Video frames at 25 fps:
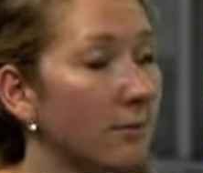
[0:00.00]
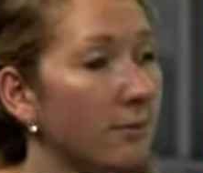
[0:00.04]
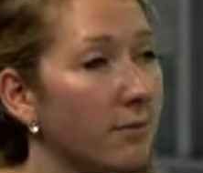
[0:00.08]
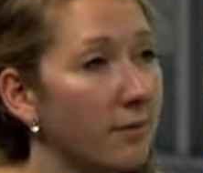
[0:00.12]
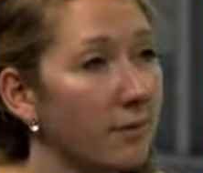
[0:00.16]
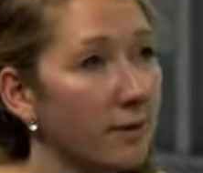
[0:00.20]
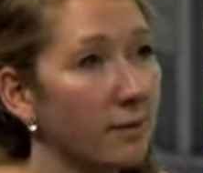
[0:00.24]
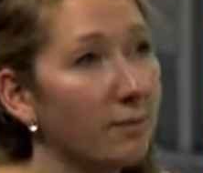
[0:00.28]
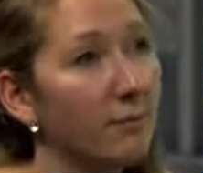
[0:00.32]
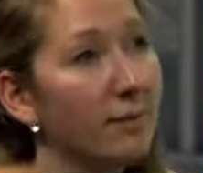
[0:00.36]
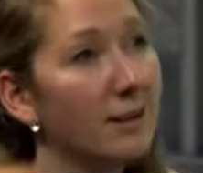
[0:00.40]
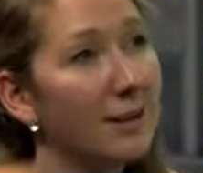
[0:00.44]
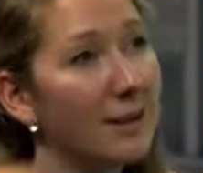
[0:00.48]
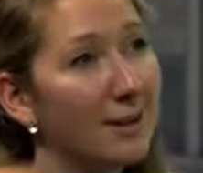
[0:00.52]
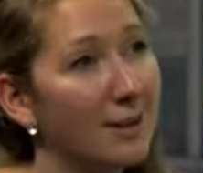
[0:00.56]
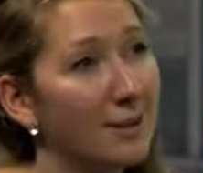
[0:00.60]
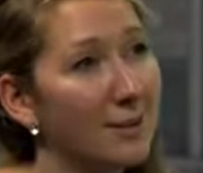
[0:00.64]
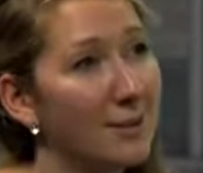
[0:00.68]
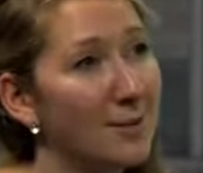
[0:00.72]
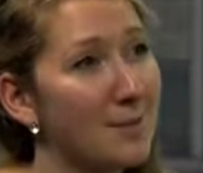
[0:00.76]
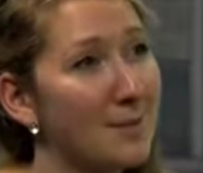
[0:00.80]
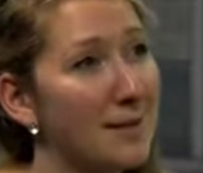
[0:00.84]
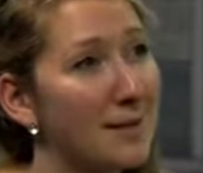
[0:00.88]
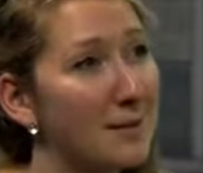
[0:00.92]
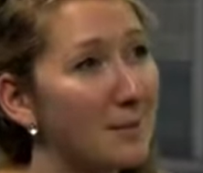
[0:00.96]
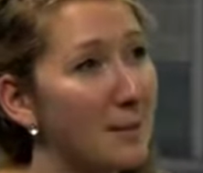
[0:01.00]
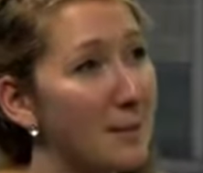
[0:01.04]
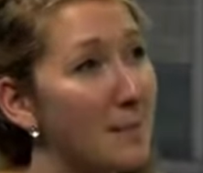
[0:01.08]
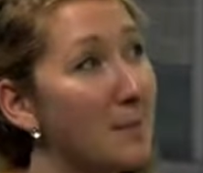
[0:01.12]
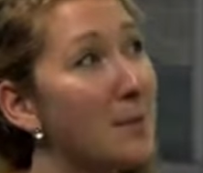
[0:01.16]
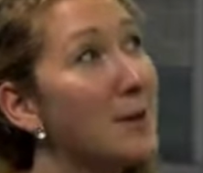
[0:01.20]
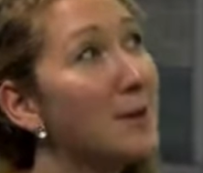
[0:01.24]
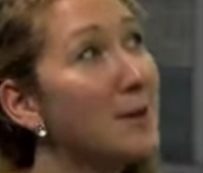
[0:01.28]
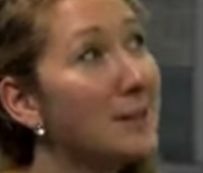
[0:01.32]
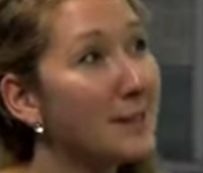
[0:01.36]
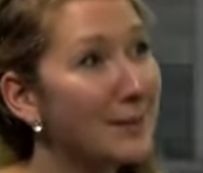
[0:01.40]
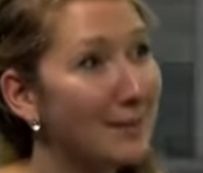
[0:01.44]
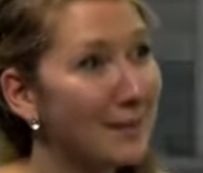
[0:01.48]
Mm-hmm. The real economy is where
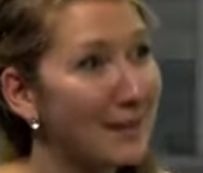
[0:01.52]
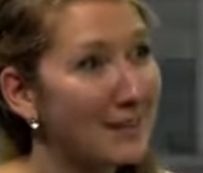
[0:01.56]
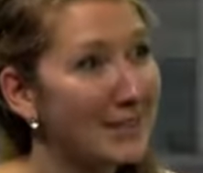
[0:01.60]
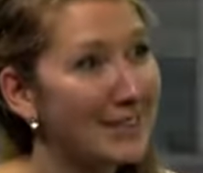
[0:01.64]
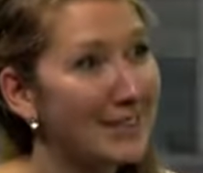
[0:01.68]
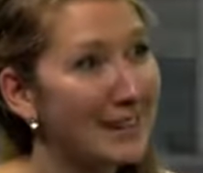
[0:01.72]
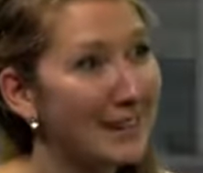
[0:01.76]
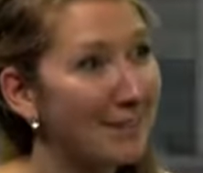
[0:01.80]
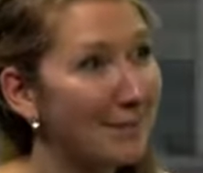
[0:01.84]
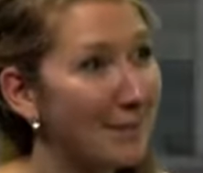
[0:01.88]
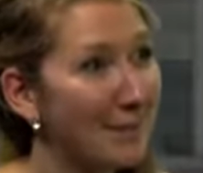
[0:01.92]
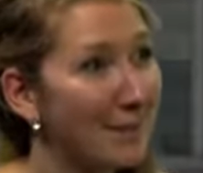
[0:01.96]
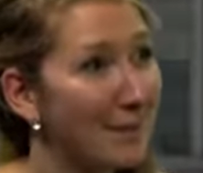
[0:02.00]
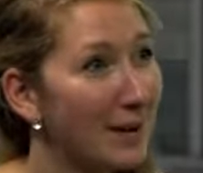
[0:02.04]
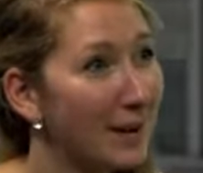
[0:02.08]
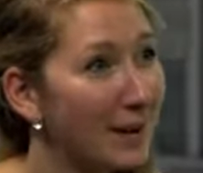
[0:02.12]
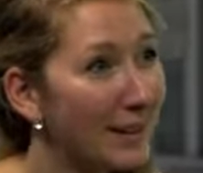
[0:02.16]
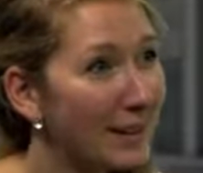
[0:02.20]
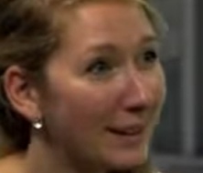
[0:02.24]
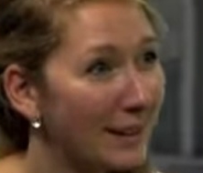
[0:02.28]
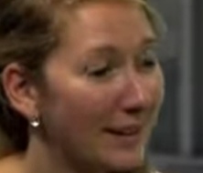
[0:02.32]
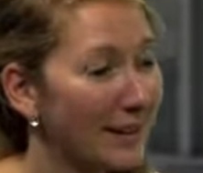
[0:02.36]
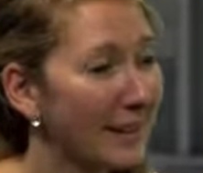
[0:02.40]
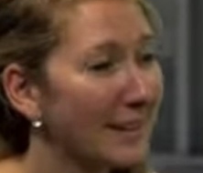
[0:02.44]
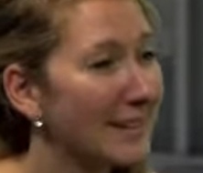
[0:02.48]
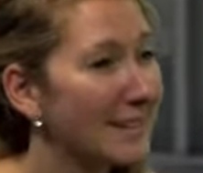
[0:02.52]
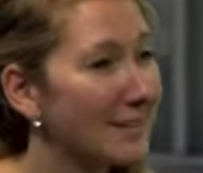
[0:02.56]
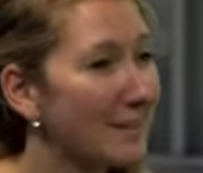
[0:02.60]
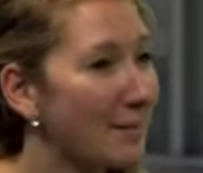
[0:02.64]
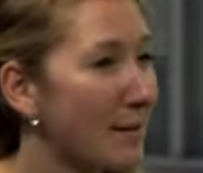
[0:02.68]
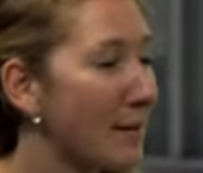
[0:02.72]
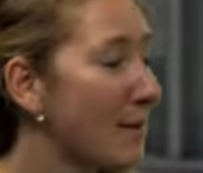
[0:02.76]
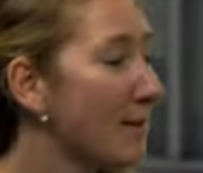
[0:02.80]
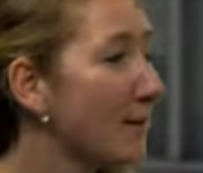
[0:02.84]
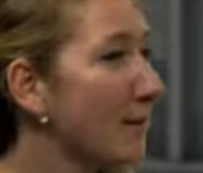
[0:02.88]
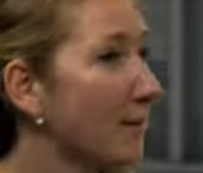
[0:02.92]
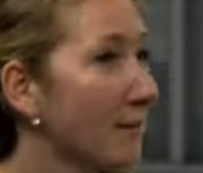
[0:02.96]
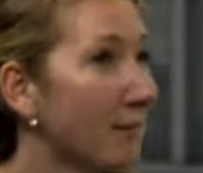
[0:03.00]
most of us live and work, and it's
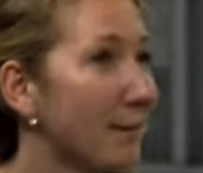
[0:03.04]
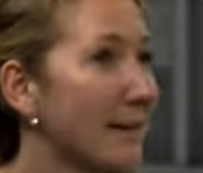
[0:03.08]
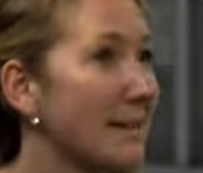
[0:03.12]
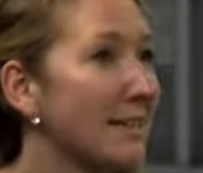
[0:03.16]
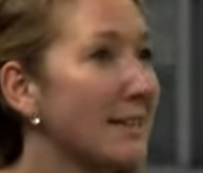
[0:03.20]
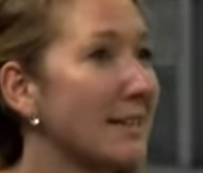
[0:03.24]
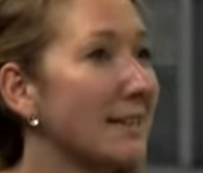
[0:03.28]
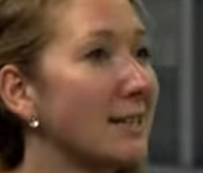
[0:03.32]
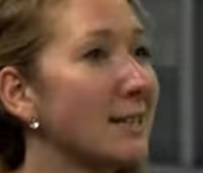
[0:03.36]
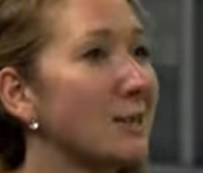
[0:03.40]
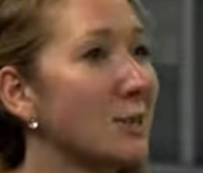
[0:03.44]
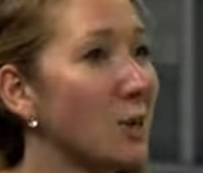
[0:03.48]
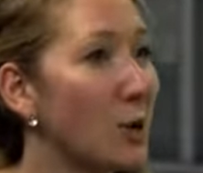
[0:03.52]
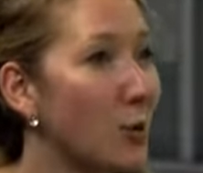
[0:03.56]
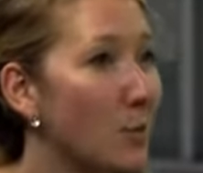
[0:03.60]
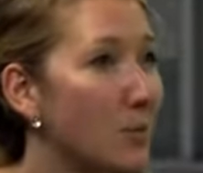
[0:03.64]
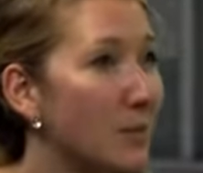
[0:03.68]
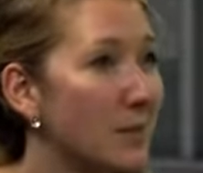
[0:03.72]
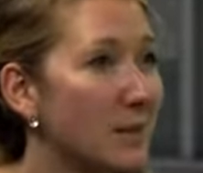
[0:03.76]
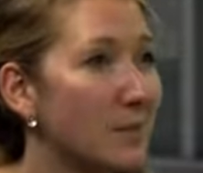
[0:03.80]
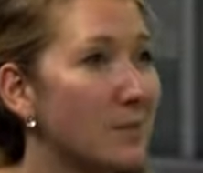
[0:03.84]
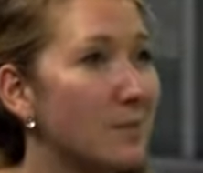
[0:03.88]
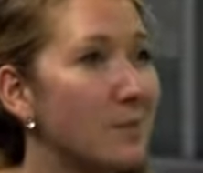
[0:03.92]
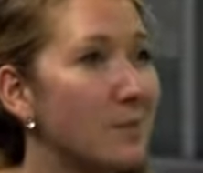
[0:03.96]
about creating jobs and